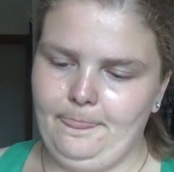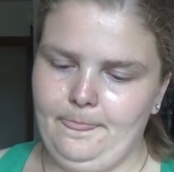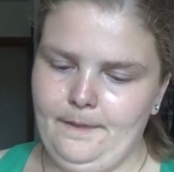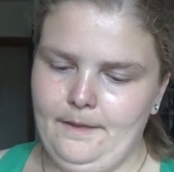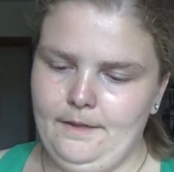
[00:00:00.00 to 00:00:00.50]

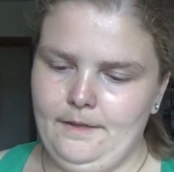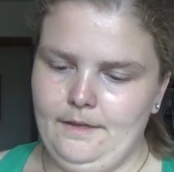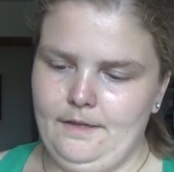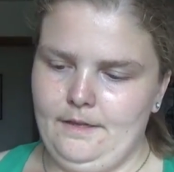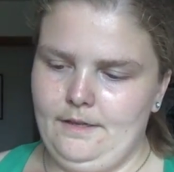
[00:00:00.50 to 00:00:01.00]

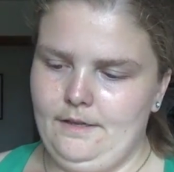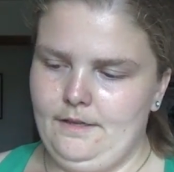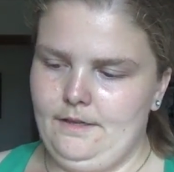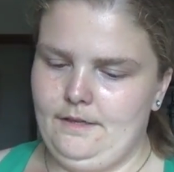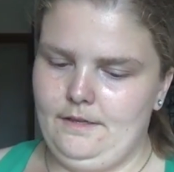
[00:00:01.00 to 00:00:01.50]

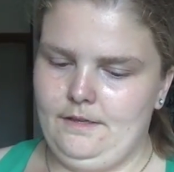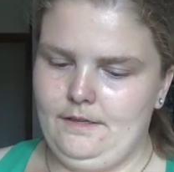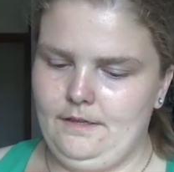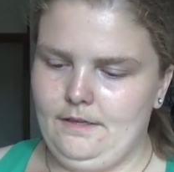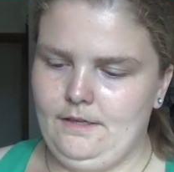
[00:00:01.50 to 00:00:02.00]

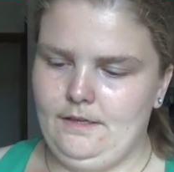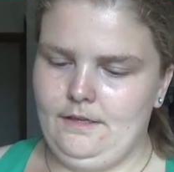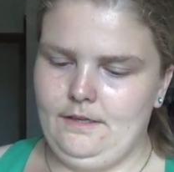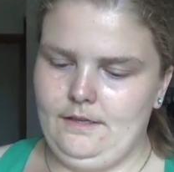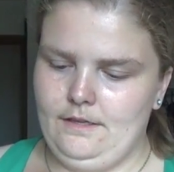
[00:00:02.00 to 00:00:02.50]

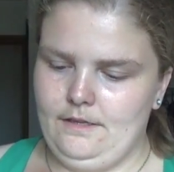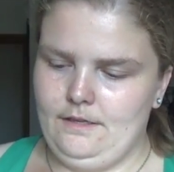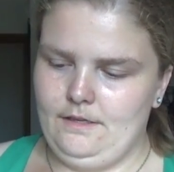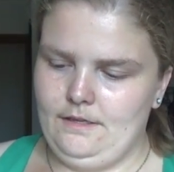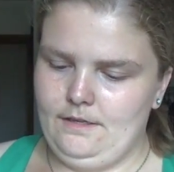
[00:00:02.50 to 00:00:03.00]

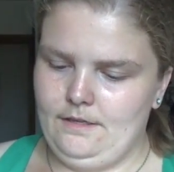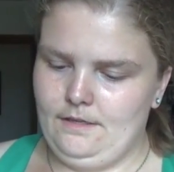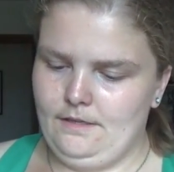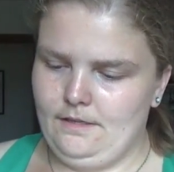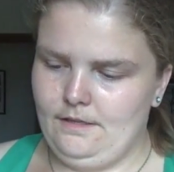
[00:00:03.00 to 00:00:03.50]

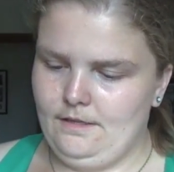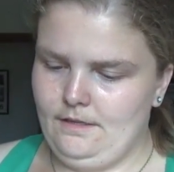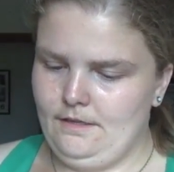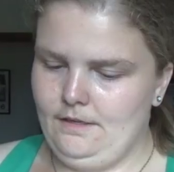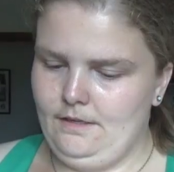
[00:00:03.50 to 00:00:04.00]

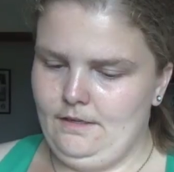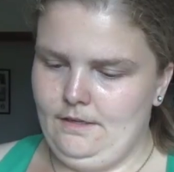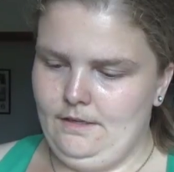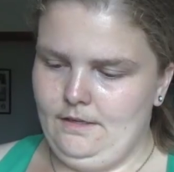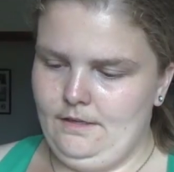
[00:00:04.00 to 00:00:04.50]

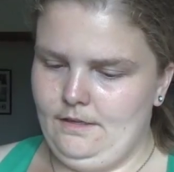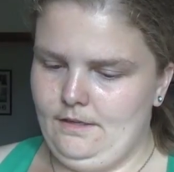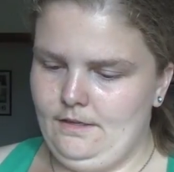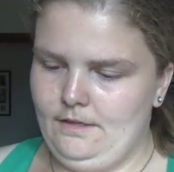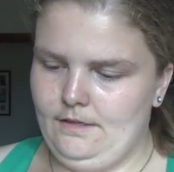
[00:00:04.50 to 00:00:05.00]

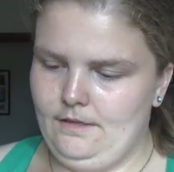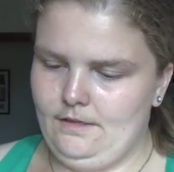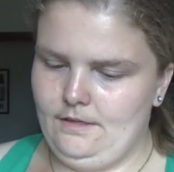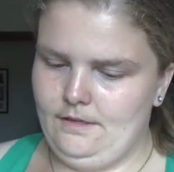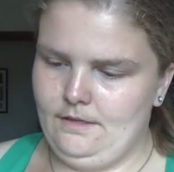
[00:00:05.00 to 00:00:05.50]

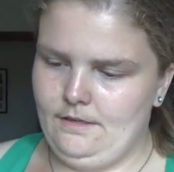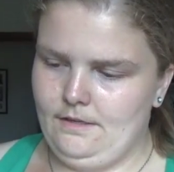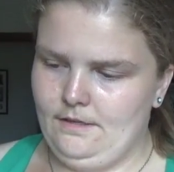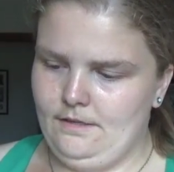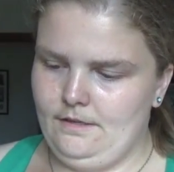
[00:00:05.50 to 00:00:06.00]

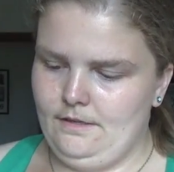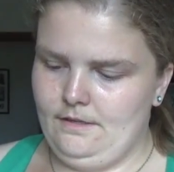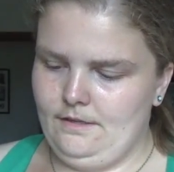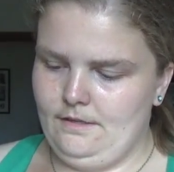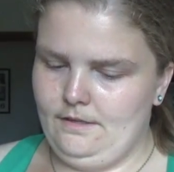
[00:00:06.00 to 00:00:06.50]
(no one is talking)